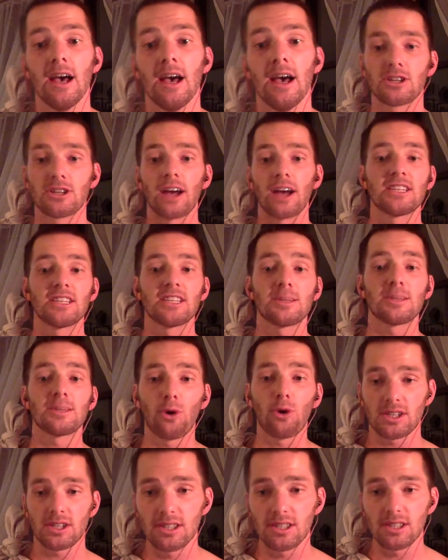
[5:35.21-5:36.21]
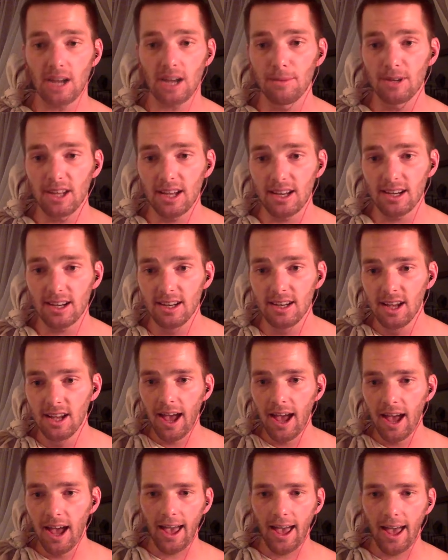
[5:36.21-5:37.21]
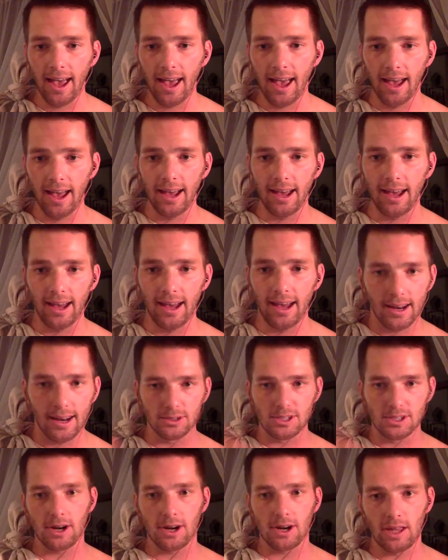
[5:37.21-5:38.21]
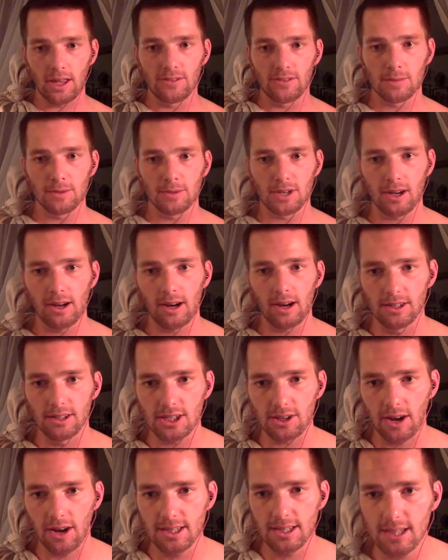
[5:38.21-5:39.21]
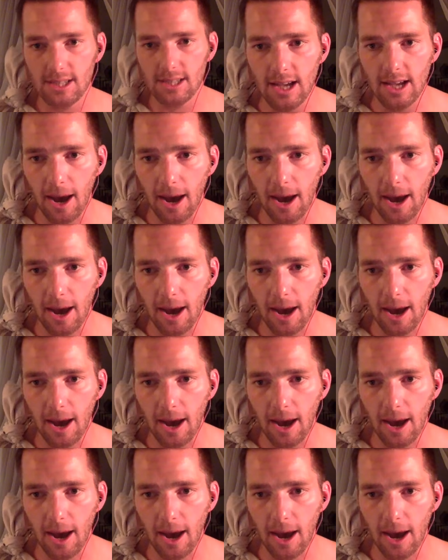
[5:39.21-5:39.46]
So I see some questions coming in, and let's start giving some shout-outs. So I see